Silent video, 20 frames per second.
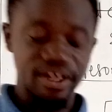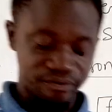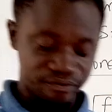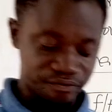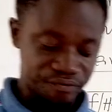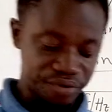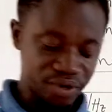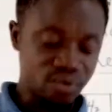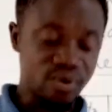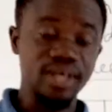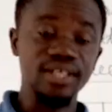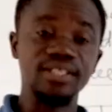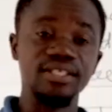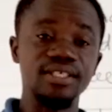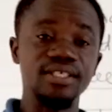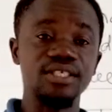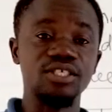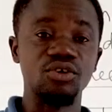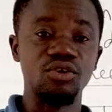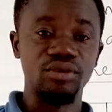
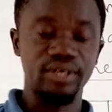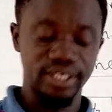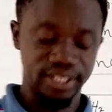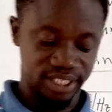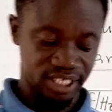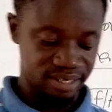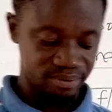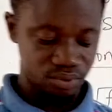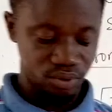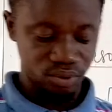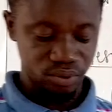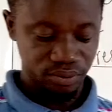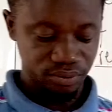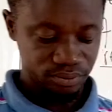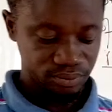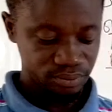frequencies on the table,